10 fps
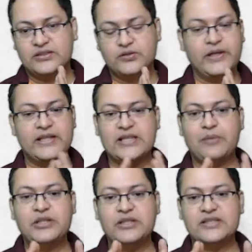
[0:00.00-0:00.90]
So, we'll
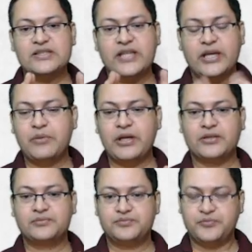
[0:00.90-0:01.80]
examine this statement,
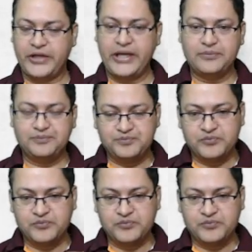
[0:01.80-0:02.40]
right?